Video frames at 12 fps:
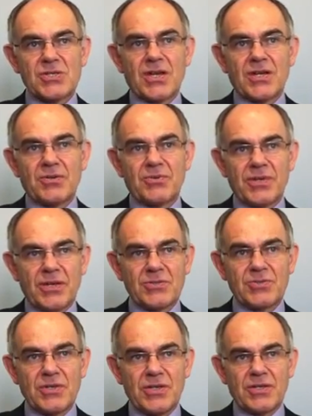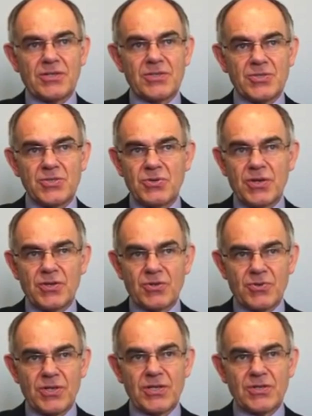cycle without treating the two
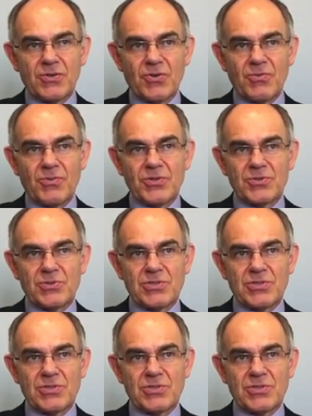other critical hormones,